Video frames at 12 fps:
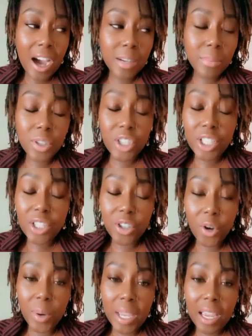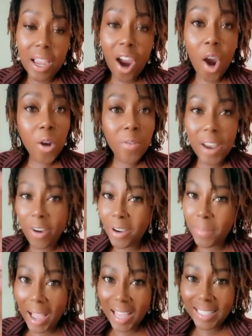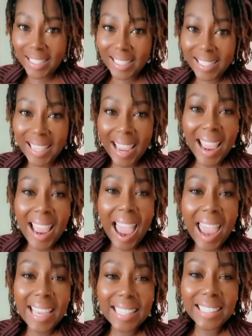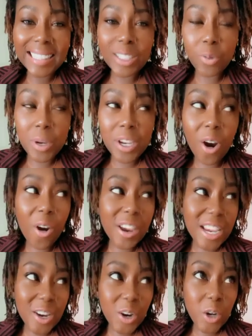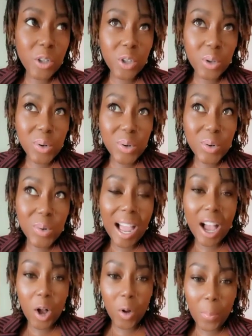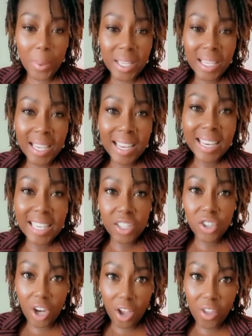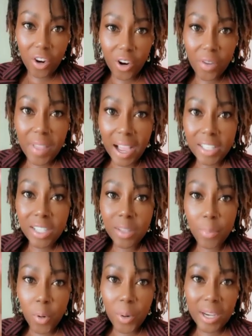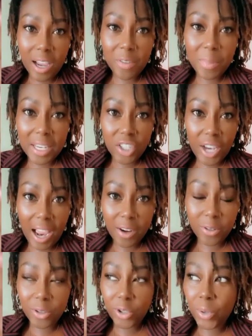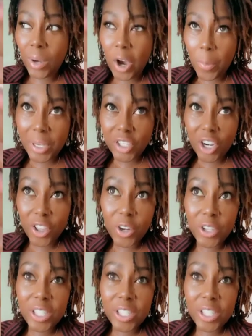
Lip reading: She's doing her very best and we are here to help each other. That's the point of my channel, to help each other